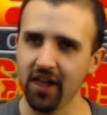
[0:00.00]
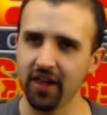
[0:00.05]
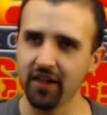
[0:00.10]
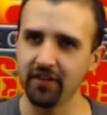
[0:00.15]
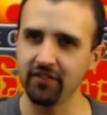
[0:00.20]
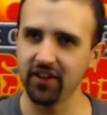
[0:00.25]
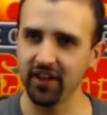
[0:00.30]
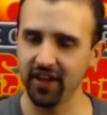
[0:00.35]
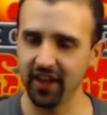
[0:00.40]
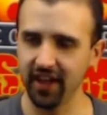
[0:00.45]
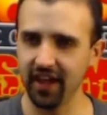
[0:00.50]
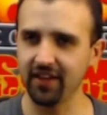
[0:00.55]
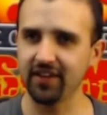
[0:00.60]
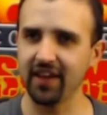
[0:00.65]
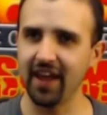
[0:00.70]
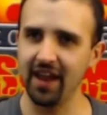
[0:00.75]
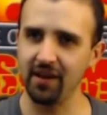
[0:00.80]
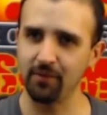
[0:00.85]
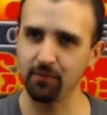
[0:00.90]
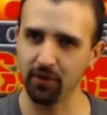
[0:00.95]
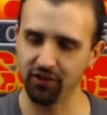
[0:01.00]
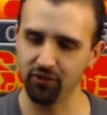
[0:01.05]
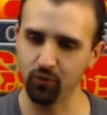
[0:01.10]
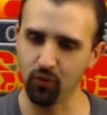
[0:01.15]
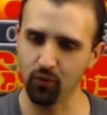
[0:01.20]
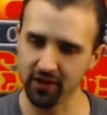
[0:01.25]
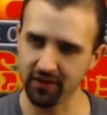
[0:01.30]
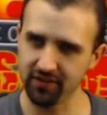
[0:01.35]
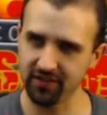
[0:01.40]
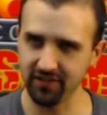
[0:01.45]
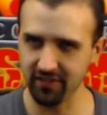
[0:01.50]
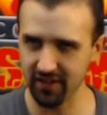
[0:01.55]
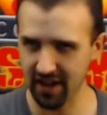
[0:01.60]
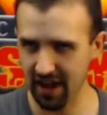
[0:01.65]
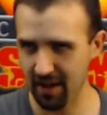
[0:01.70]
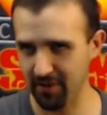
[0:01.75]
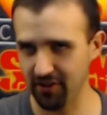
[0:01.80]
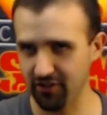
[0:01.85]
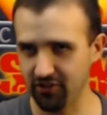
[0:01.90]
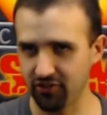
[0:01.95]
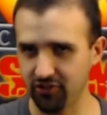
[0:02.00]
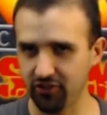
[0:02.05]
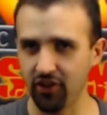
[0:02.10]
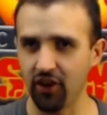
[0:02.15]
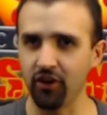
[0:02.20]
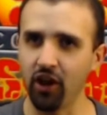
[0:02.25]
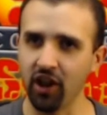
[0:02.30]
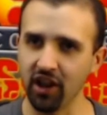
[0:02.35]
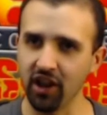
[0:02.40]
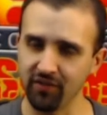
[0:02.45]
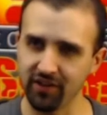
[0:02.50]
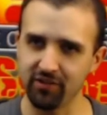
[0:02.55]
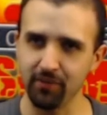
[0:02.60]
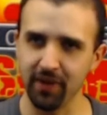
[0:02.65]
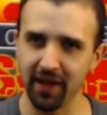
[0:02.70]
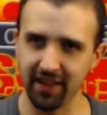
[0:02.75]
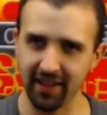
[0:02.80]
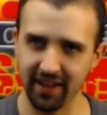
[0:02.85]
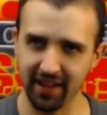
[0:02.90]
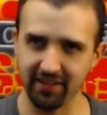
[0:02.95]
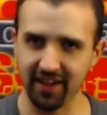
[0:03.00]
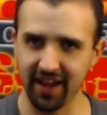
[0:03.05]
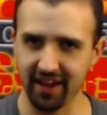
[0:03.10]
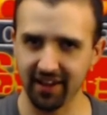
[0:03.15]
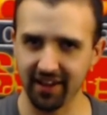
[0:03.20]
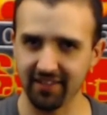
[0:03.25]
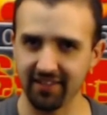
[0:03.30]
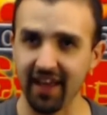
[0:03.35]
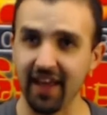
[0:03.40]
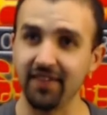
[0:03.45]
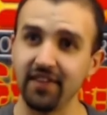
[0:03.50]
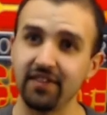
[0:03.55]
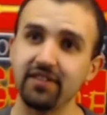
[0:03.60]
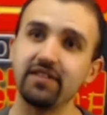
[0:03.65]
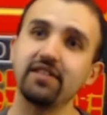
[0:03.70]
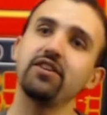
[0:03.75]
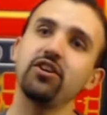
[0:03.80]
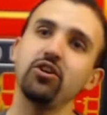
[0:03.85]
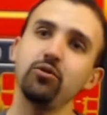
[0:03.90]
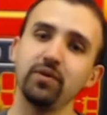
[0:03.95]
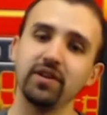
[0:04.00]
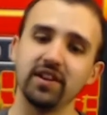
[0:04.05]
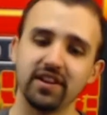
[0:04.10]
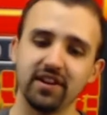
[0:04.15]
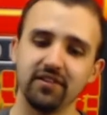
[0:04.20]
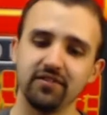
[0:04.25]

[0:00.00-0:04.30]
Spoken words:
to hit and +1 to damage on all of its melee attacks. And this is cumulative.